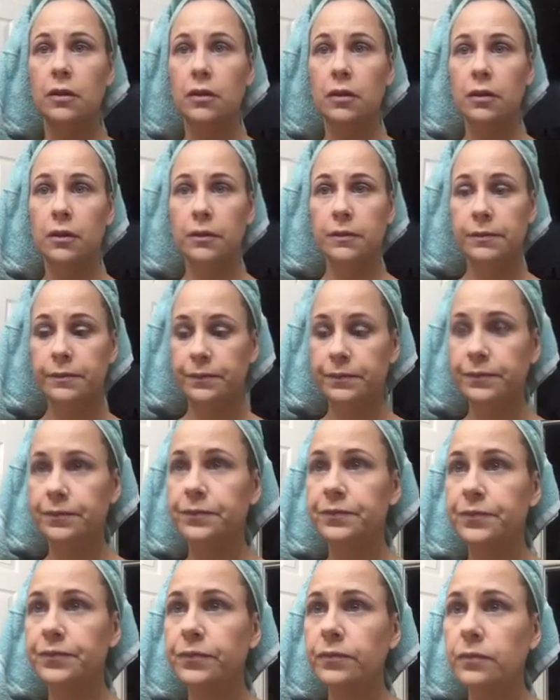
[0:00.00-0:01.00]
I
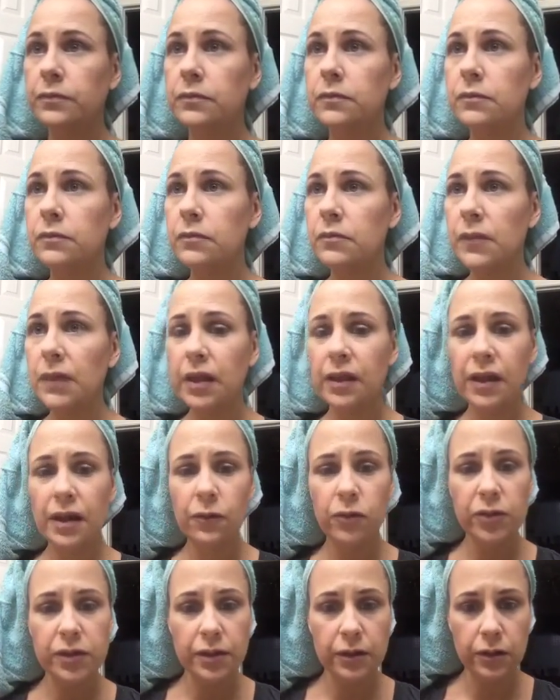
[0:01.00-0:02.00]
think
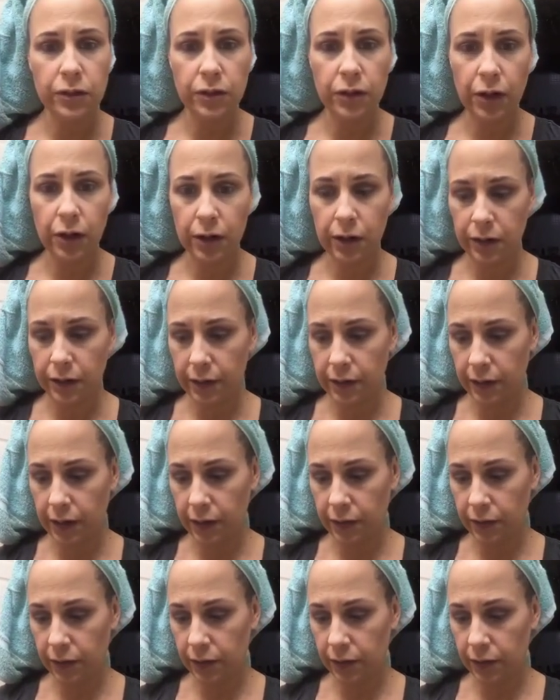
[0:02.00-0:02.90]
one's a little darker than the other.